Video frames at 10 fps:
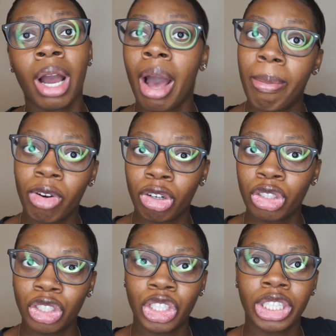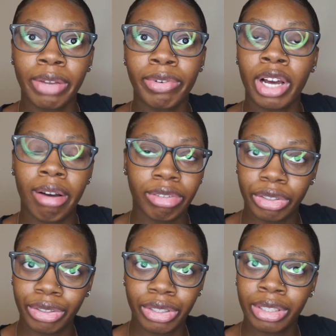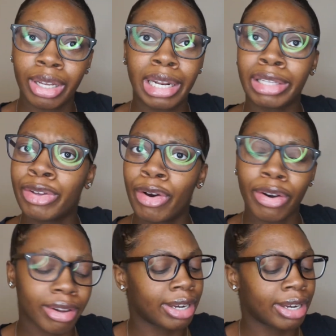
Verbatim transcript: covers, table covers. Can I talk?